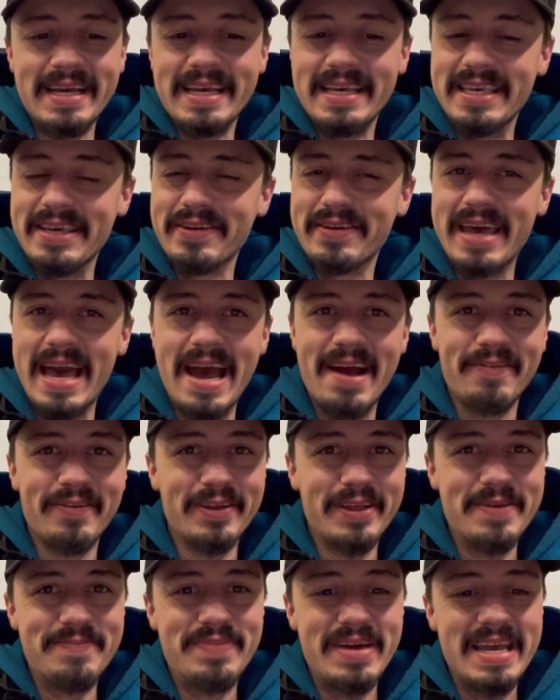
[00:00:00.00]
You can't
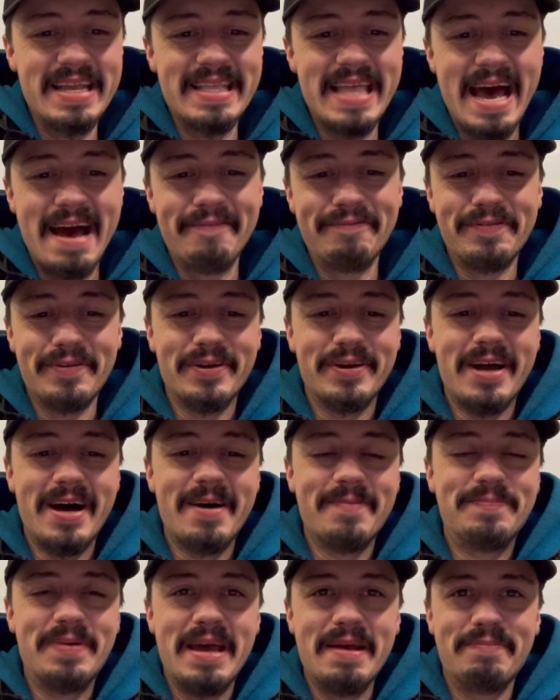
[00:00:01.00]
really beat that for a
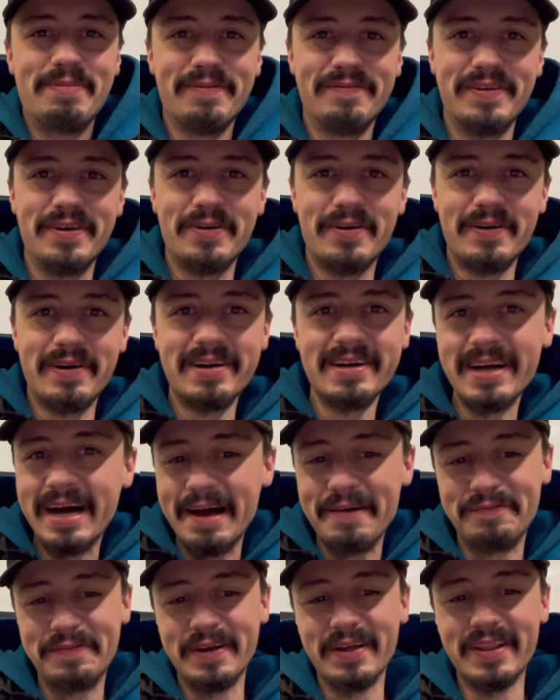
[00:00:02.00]
non-pay-per-view, I
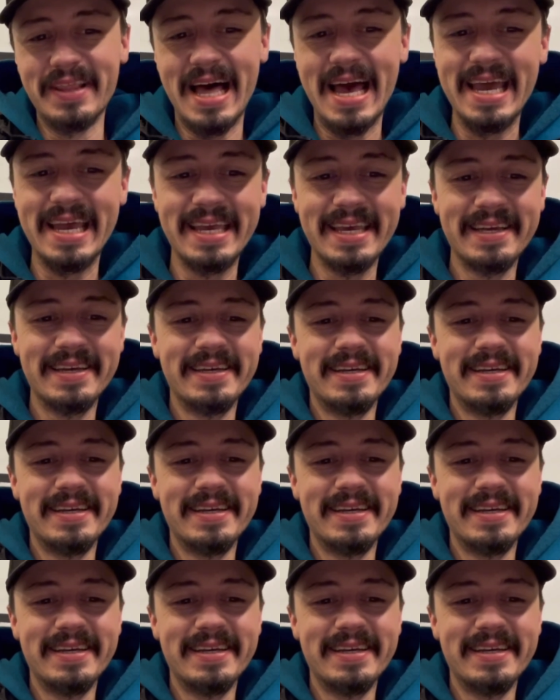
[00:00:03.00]
feel like.